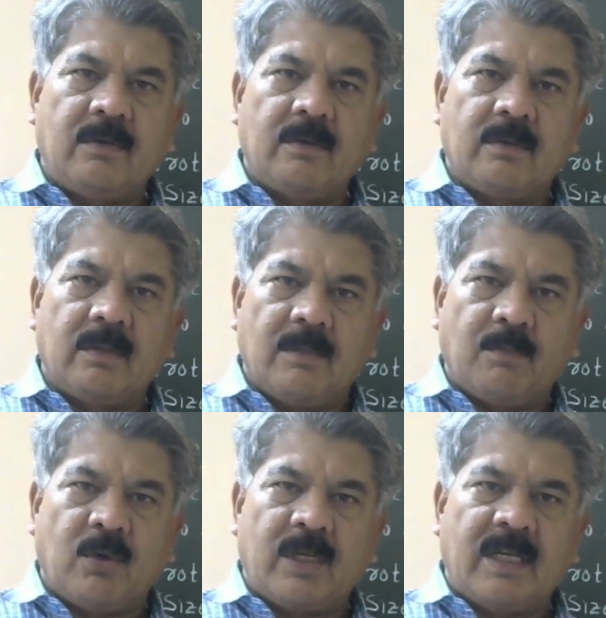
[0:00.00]
the
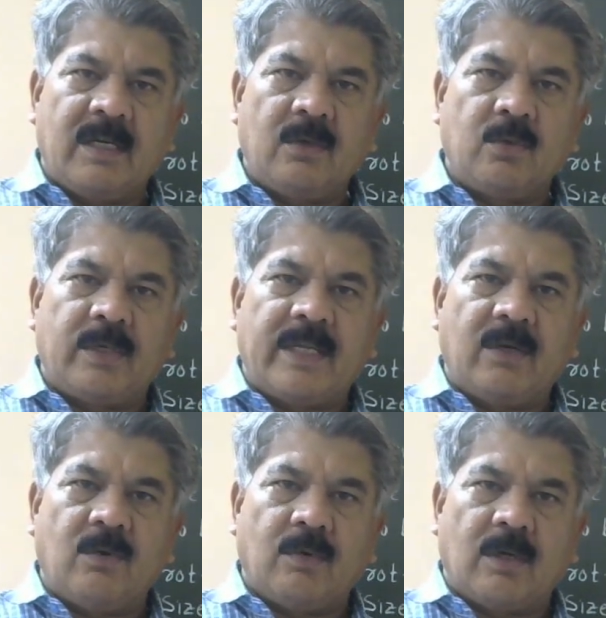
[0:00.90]
motor to
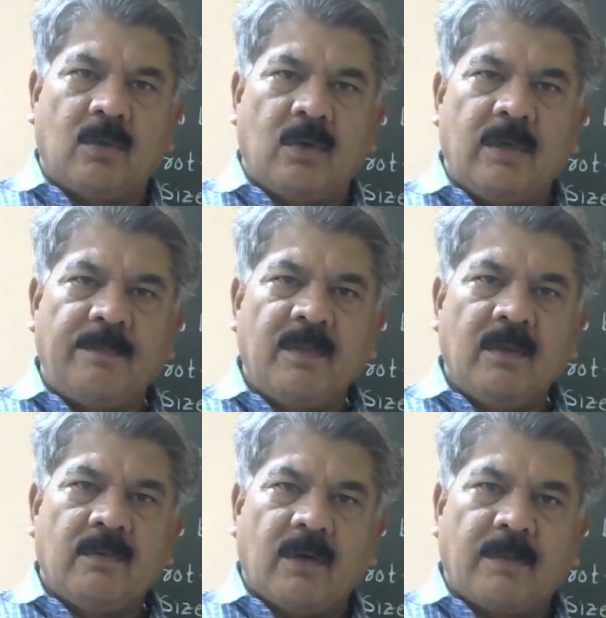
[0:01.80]
take overload
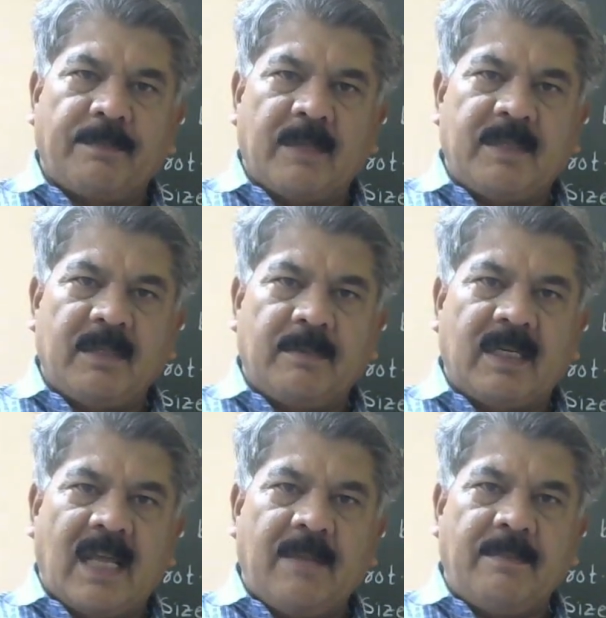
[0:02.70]
for permissible
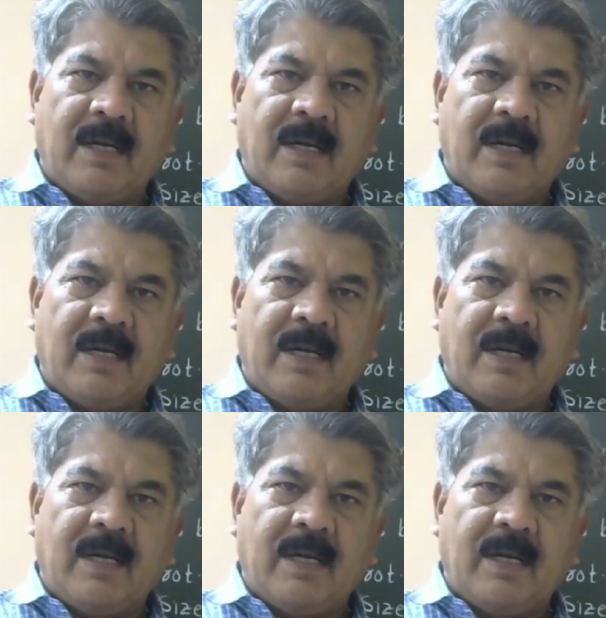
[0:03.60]
time.